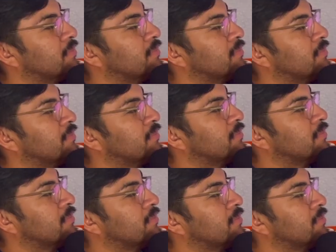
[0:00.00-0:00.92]

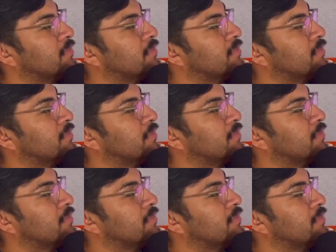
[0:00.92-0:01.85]

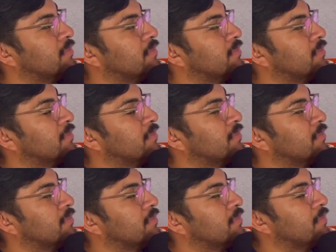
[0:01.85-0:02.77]

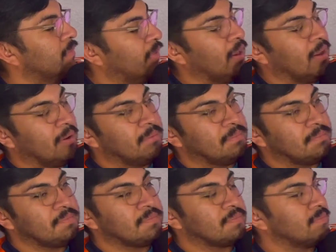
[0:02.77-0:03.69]

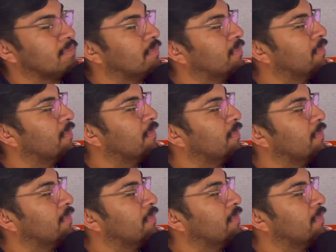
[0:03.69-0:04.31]
(silent)